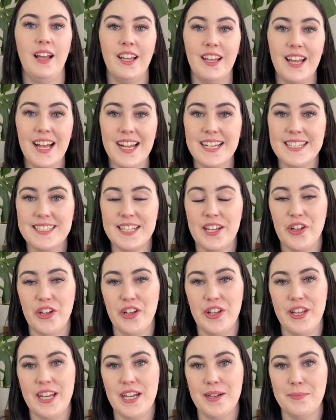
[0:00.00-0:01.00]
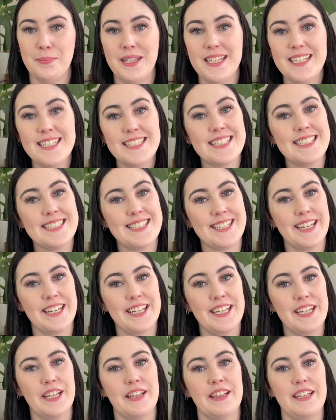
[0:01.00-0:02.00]
Like I said earlier, please consider
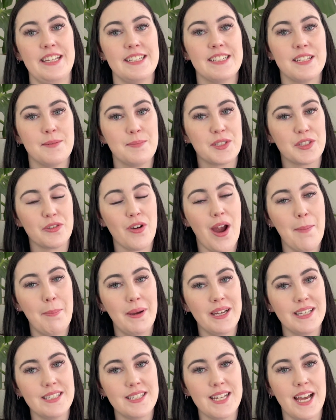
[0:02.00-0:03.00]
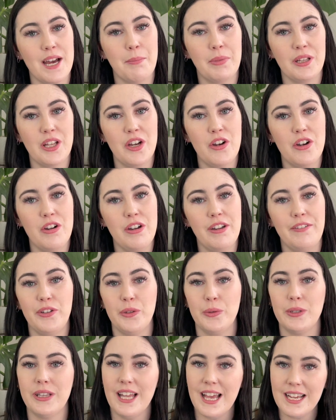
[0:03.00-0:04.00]
hitting the subscribe button down below if you
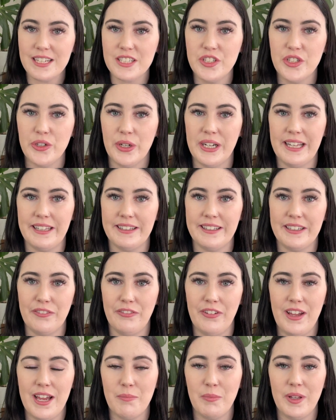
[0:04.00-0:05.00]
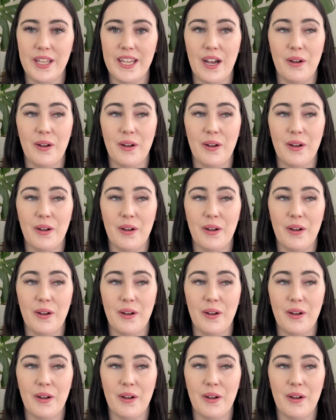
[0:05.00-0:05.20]
would like to join our little family.